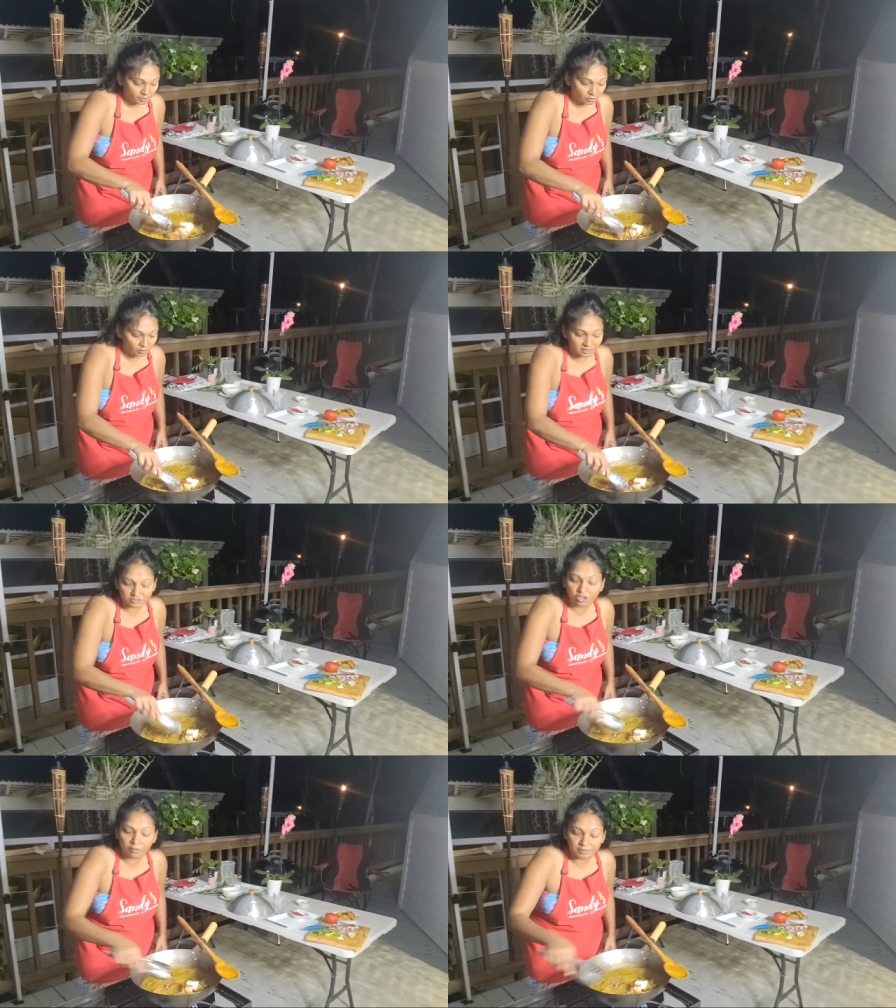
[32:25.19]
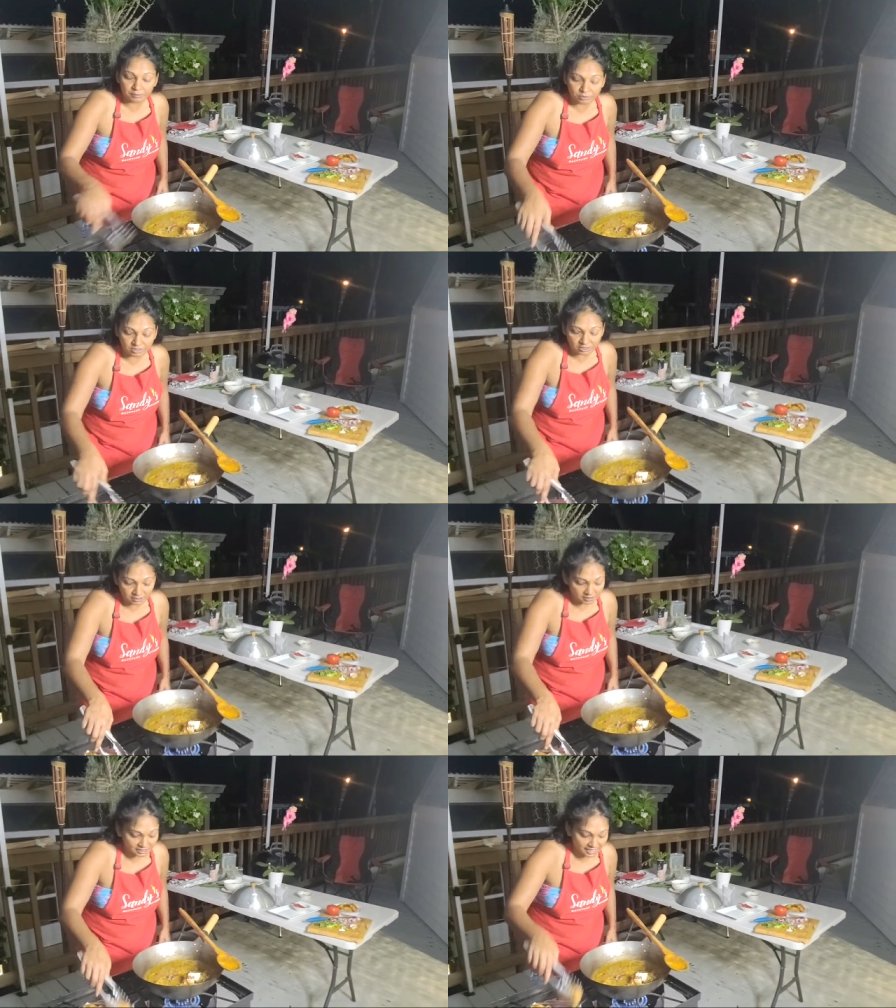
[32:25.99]
Well, Tommy mostly.
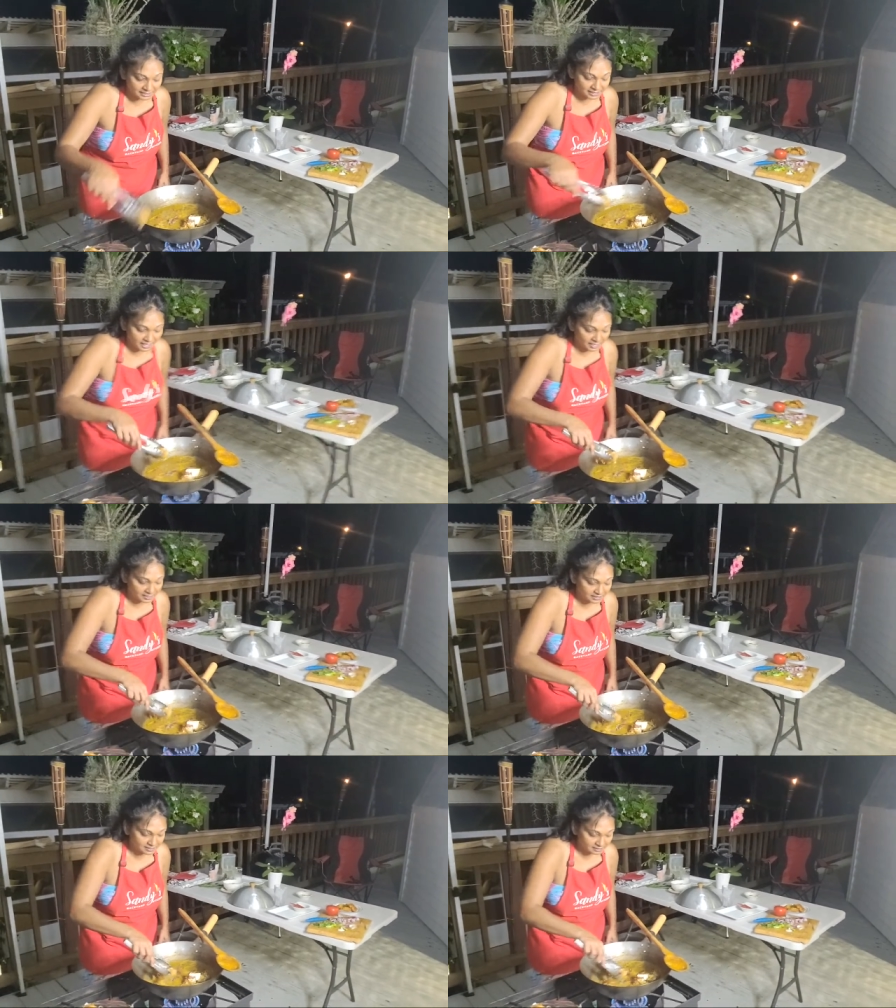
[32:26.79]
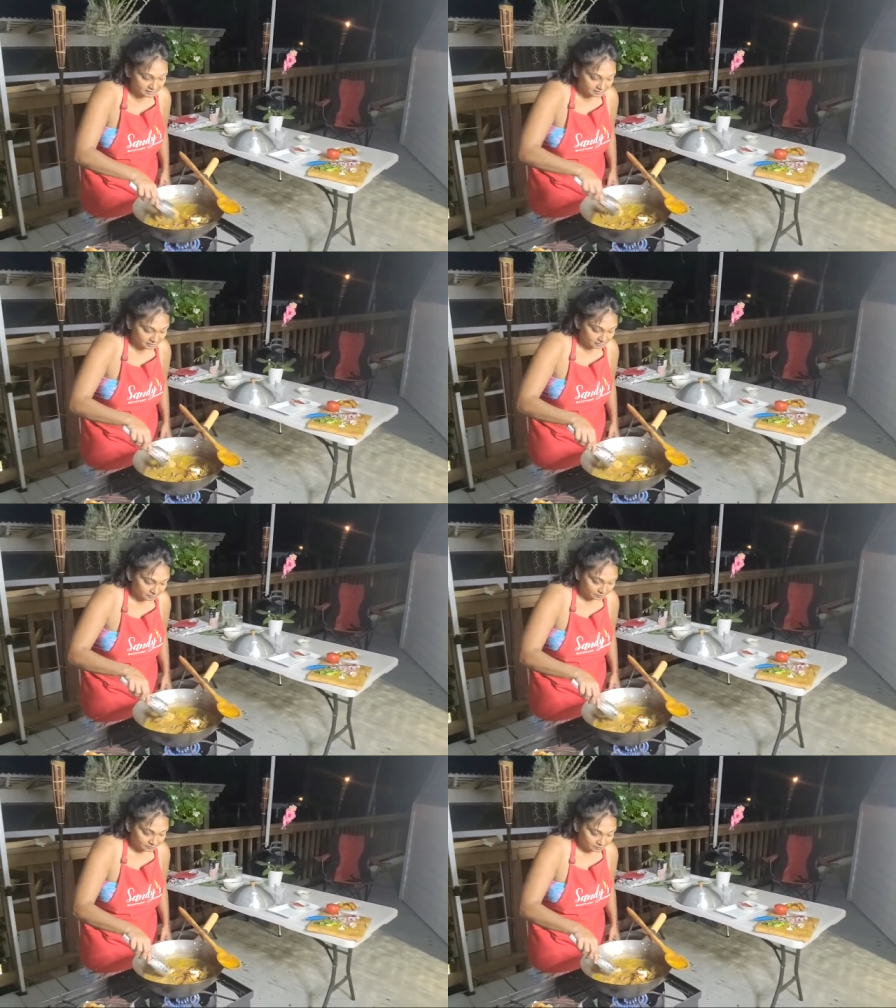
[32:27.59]
He likes the eggs.
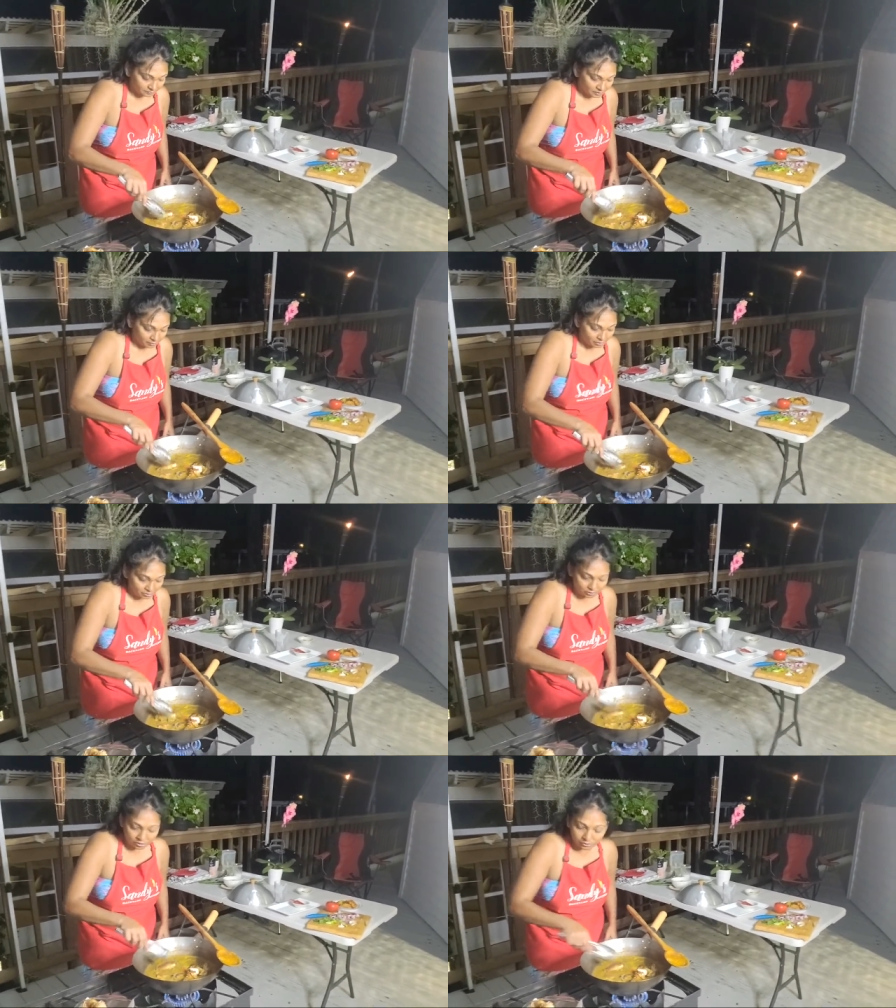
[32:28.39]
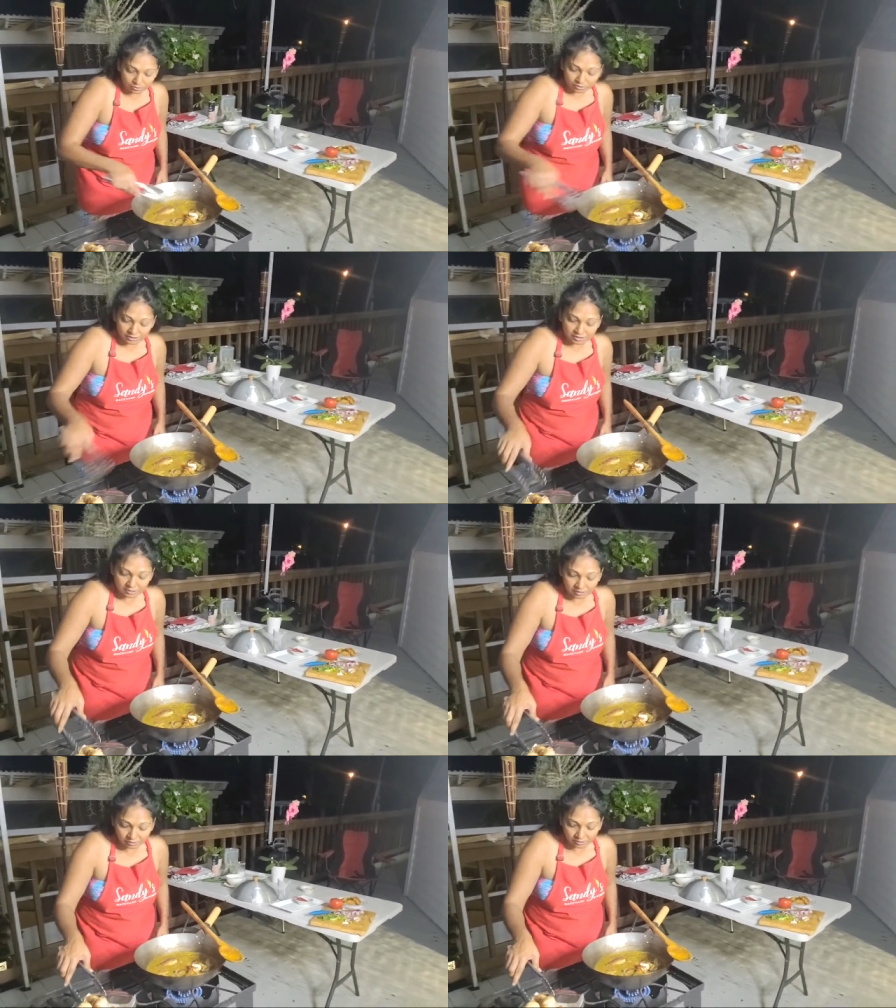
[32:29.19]
Well, look how good this is
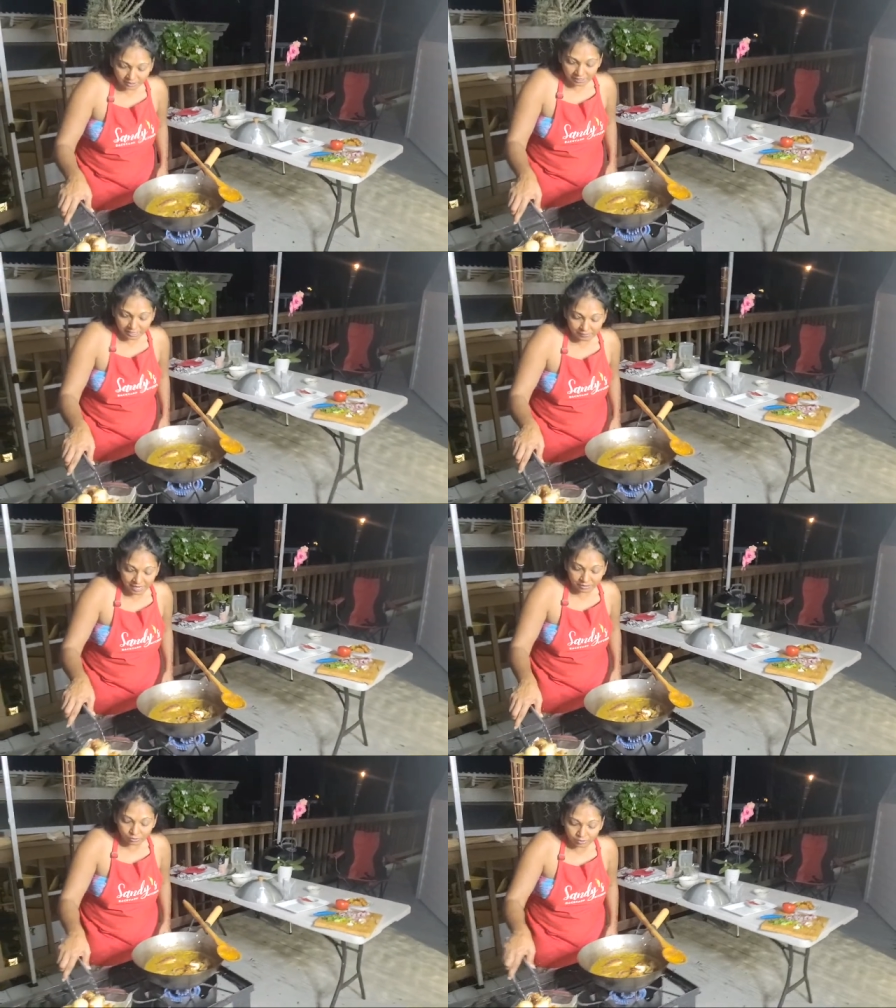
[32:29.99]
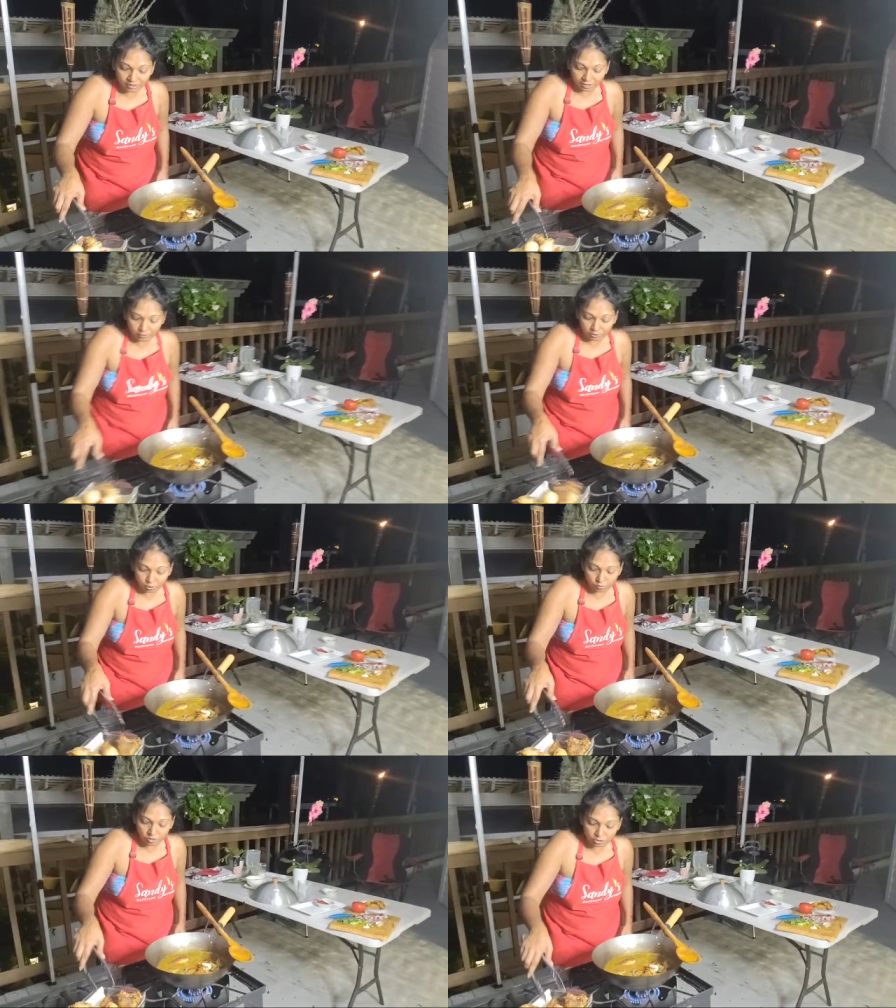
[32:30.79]
looking. I'm not cooking it with too
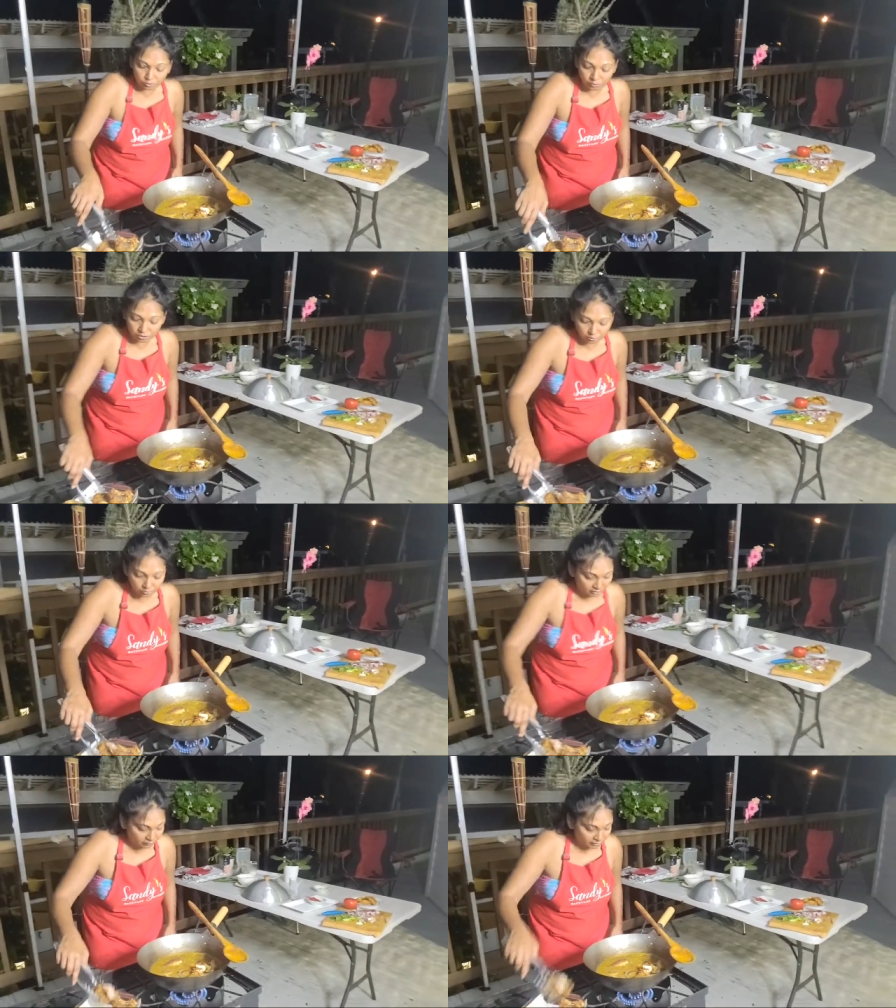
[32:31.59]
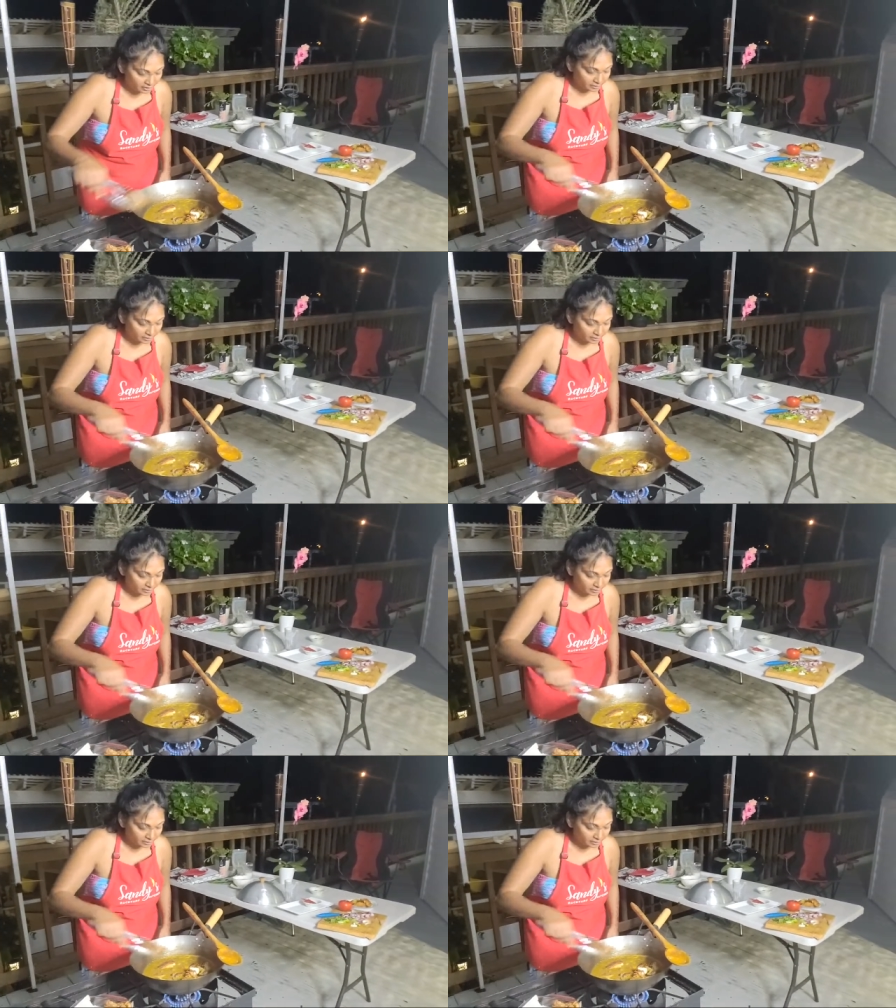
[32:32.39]
much, too much gravy.